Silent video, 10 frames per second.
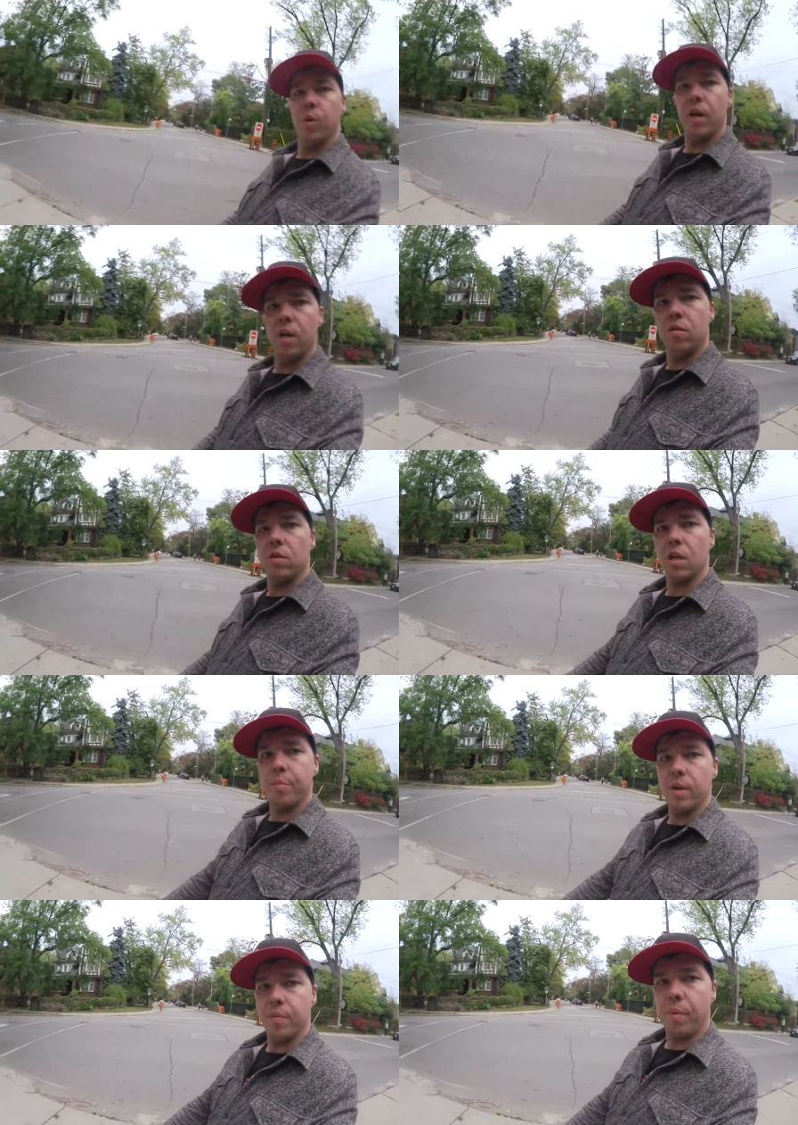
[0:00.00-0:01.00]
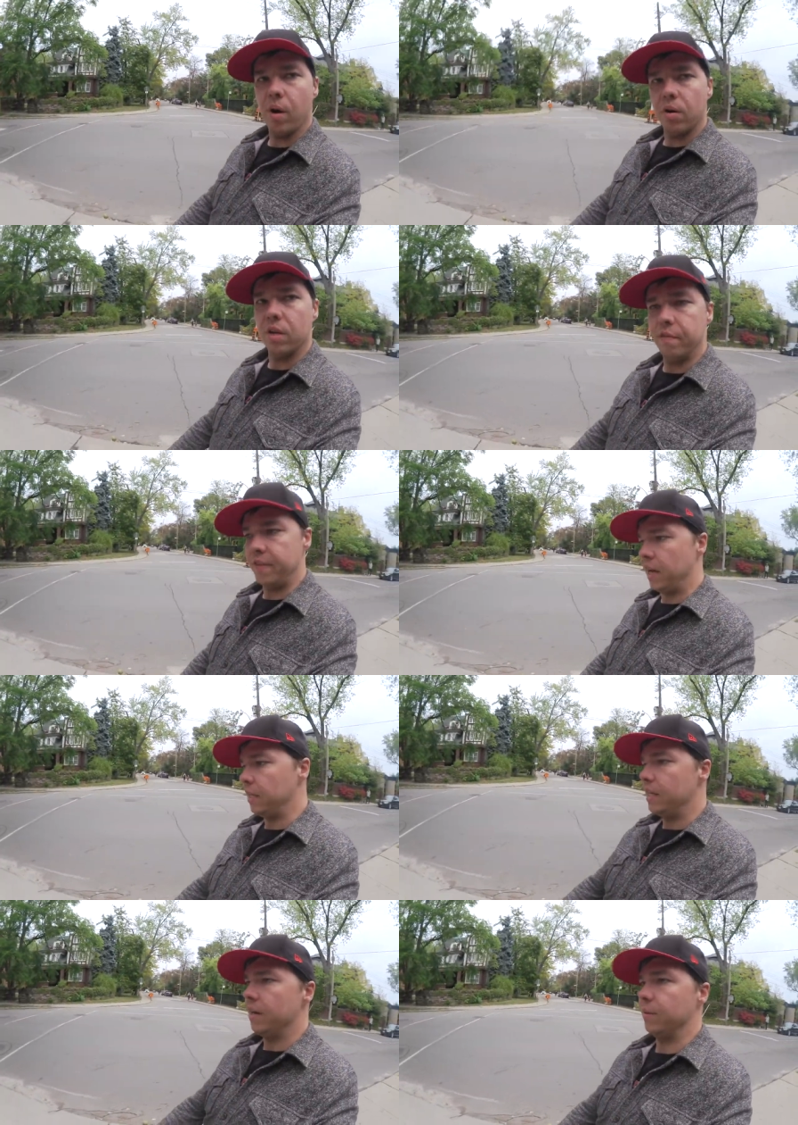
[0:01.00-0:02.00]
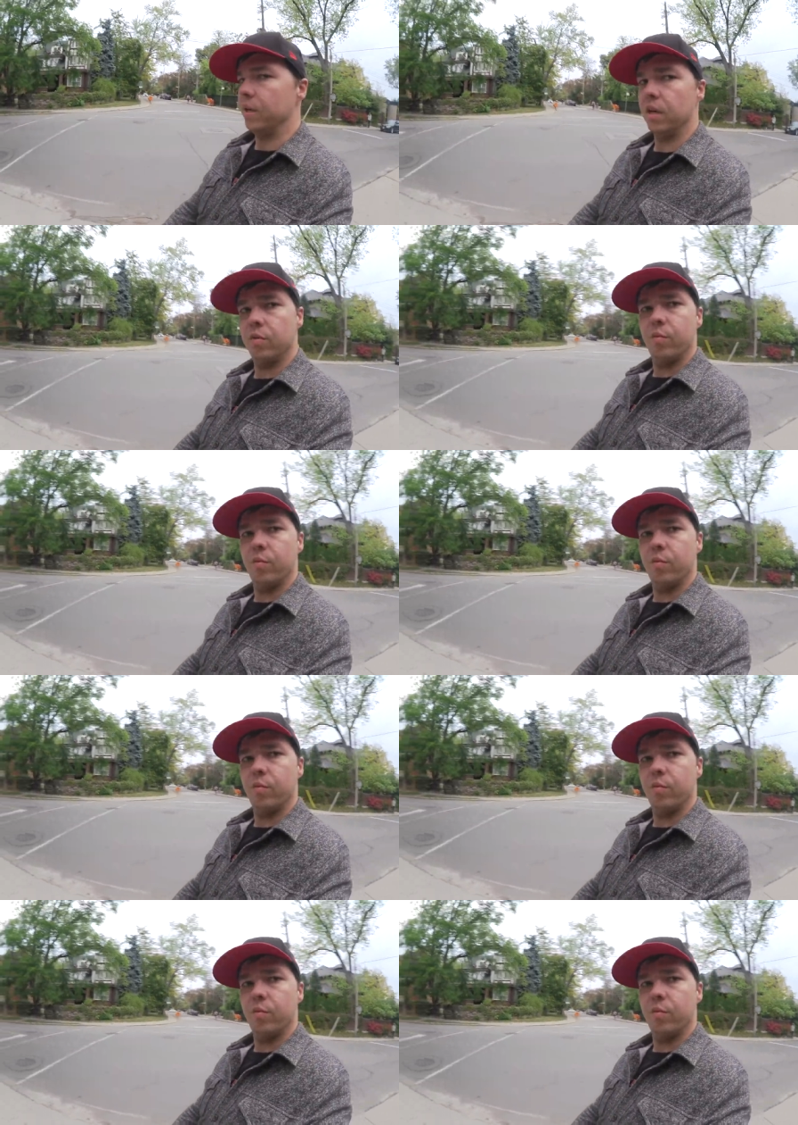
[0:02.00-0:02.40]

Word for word: way, there's like a big park and a valley down there, and